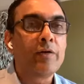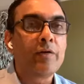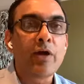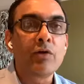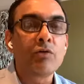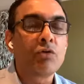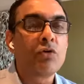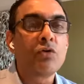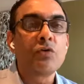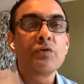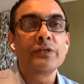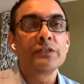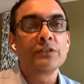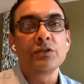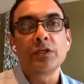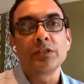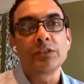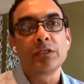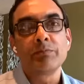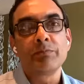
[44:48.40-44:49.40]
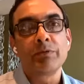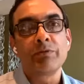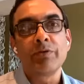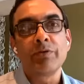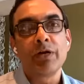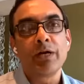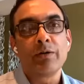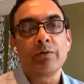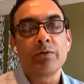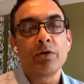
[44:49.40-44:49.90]
around COVID is not something we
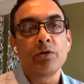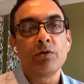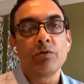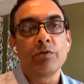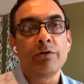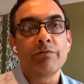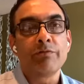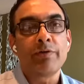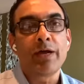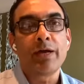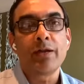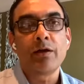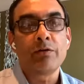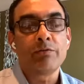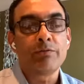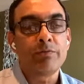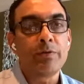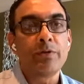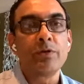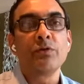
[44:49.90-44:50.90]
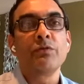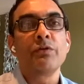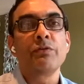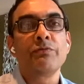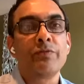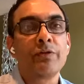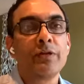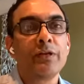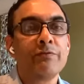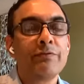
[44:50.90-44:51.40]
are a fan of. We
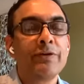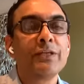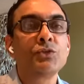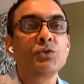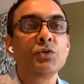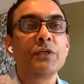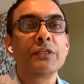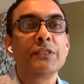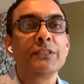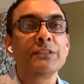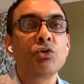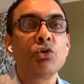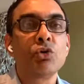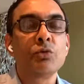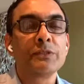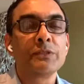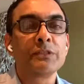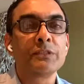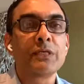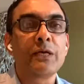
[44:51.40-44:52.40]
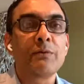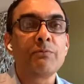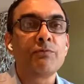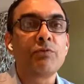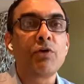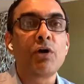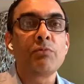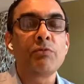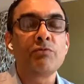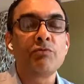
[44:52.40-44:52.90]
feel eventually there's going to be some
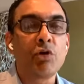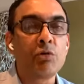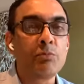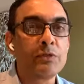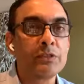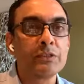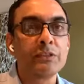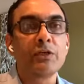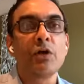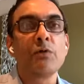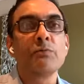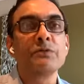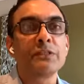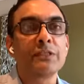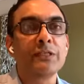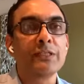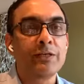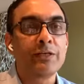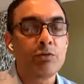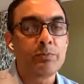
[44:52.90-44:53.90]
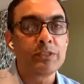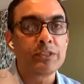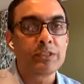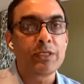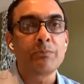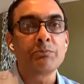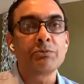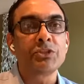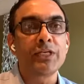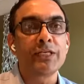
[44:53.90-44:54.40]
form of normalcy. Obviously, there will be
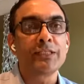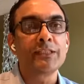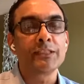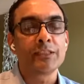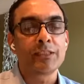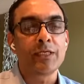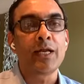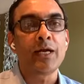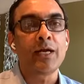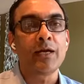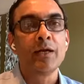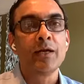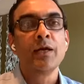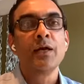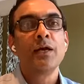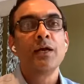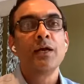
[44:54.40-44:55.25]
some changes that are